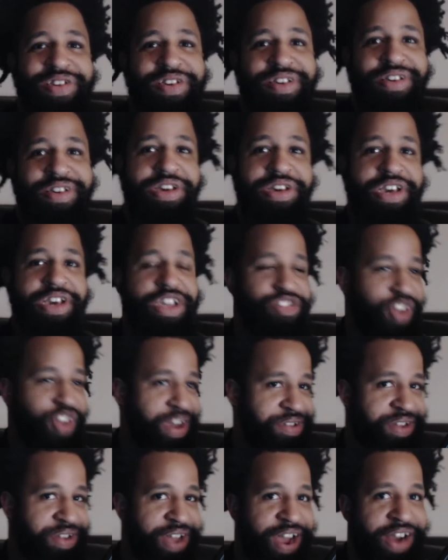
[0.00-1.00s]
He trains
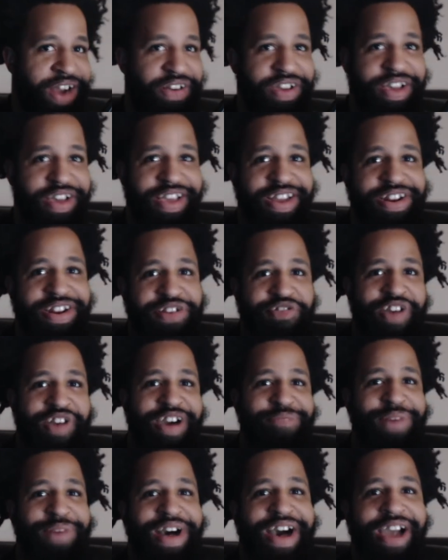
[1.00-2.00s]
in the area, getting the crowd
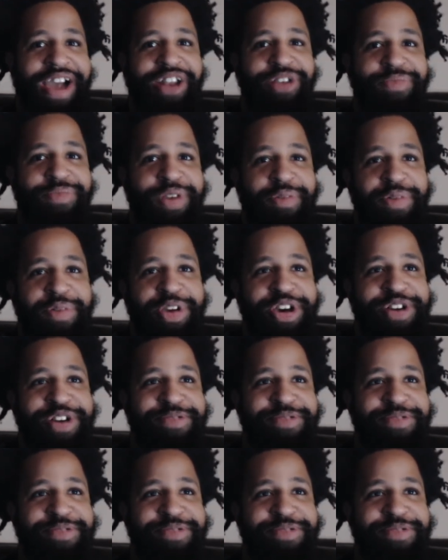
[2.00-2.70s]
behind him. There we go.